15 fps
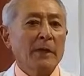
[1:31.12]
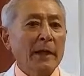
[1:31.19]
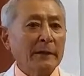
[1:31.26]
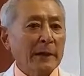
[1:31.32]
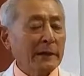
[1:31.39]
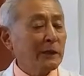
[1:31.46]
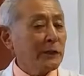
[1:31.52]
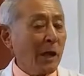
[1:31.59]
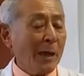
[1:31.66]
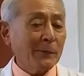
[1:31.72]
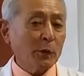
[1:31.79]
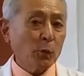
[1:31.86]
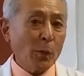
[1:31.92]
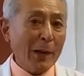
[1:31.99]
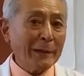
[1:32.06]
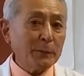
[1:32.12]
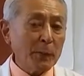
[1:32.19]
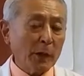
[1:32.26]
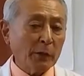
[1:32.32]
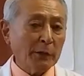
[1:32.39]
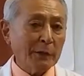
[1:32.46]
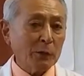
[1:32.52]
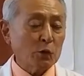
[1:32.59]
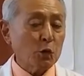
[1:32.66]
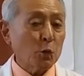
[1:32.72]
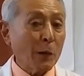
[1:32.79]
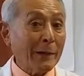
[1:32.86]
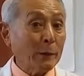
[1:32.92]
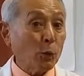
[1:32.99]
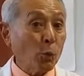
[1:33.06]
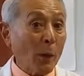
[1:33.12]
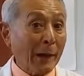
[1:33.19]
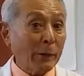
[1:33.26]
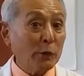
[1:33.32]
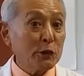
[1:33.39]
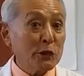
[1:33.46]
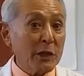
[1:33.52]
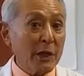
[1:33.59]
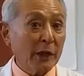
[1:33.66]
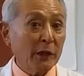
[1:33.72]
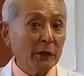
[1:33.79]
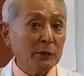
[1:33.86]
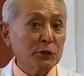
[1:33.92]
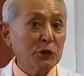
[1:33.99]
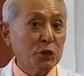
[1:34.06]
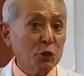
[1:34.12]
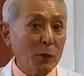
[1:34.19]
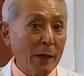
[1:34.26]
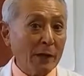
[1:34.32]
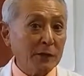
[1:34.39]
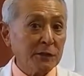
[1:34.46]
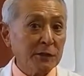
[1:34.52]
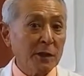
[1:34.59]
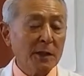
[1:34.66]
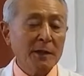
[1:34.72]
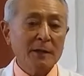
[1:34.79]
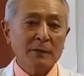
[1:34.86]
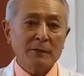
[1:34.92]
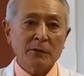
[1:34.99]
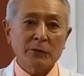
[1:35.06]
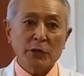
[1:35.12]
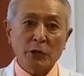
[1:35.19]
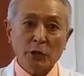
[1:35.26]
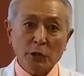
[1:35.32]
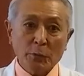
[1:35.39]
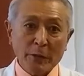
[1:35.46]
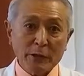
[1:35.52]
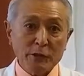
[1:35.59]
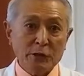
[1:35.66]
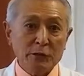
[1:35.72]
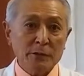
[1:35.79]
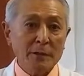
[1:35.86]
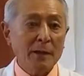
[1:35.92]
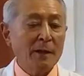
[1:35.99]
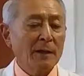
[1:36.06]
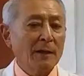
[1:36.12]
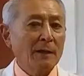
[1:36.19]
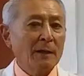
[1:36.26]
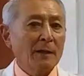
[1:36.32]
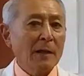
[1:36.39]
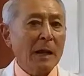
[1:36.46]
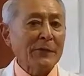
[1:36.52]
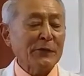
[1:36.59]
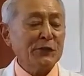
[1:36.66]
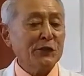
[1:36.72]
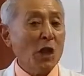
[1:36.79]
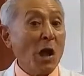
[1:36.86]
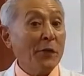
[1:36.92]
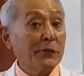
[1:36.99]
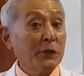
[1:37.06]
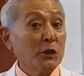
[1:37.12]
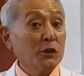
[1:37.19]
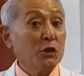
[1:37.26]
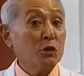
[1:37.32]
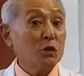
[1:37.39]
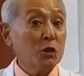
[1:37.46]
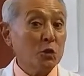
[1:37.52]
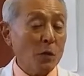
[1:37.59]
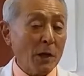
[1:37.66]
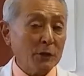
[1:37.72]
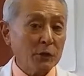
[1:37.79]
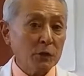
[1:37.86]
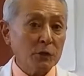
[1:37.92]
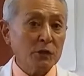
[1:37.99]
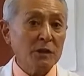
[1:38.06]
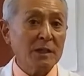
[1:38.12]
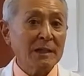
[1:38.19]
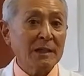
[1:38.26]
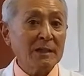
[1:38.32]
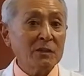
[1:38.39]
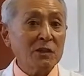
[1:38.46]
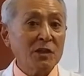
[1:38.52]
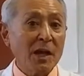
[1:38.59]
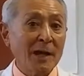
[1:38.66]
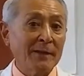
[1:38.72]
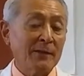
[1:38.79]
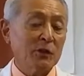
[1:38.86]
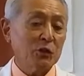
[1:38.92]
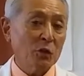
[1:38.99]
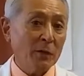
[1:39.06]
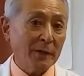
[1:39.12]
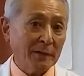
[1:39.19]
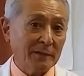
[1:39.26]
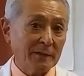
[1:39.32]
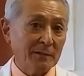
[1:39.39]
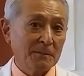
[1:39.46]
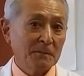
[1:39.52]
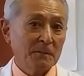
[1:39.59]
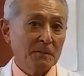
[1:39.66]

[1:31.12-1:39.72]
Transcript: then anytime you're weight bearing, there's greater wear and tear and stress, deterioration on the soft tissue structures inside the joint.